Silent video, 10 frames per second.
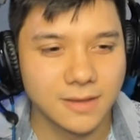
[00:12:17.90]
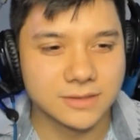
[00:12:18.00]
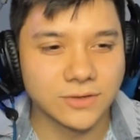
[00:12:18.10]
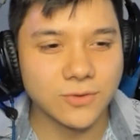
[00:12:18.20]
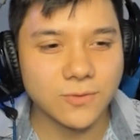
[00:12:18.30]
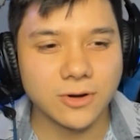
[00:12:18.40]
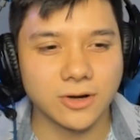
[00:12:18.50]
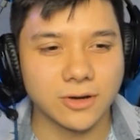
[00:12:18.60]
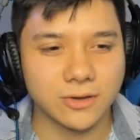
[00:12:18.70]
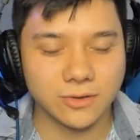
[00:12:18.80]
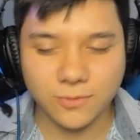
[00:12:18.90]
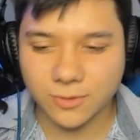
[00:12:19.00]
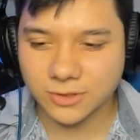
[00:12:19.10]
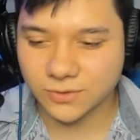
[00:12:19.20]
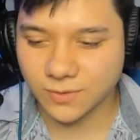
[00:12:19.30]
So you
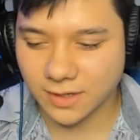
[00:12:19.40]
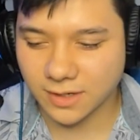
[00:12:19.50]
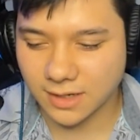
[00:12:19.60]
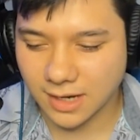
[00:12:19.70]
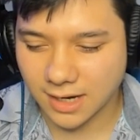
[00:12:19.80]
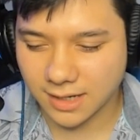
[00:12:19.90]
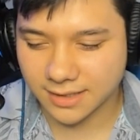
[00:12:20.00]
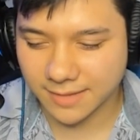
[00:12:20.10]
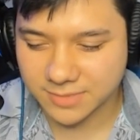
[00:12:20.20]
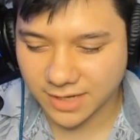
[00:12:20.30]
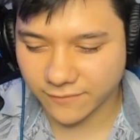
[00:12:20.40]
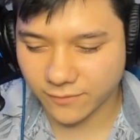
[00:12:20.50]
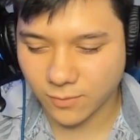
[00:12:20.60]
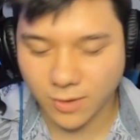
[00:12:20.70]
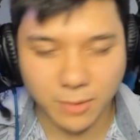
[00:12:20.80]
were doing game dev
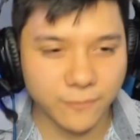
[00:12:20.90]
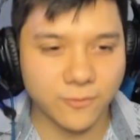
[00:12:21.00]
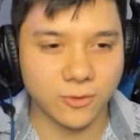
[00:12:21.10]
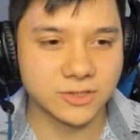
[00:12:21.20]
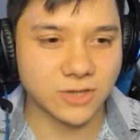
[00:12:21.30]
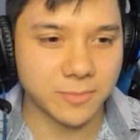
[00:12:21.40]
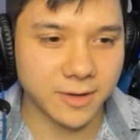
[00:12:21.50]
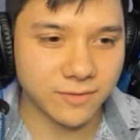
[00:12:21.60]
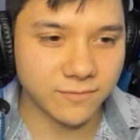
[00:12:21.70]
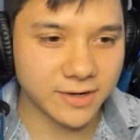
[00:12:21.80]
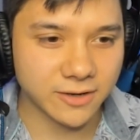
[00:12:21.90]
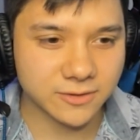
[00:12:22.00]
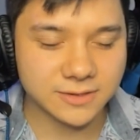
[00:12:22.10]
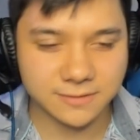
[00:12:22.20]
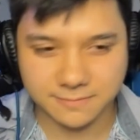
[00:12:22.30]
well before you started making
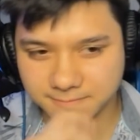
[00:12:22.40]
videos.